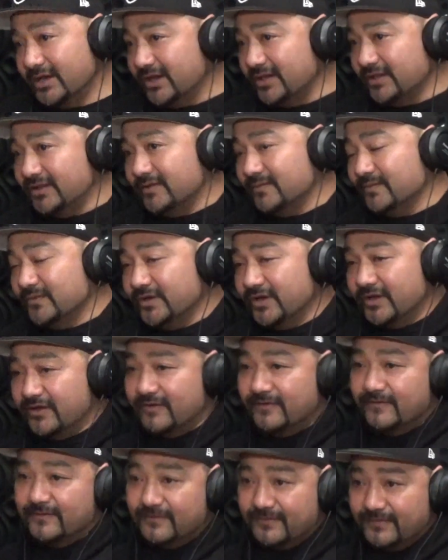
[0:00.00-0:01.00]
and then we
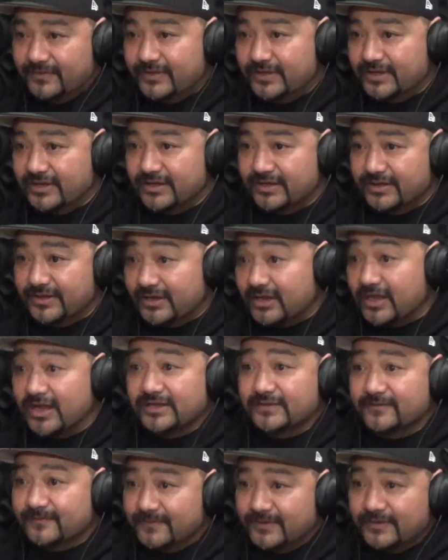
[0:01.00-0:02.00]
have the
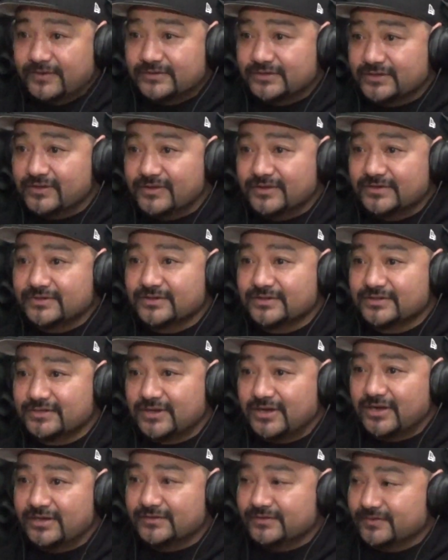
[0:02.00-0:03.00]
light photosynthesis
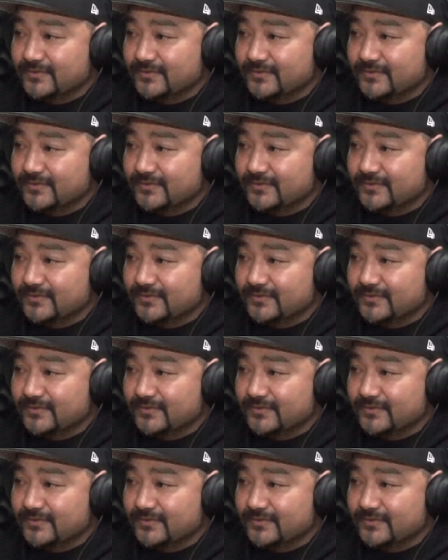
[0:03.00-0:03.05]
side,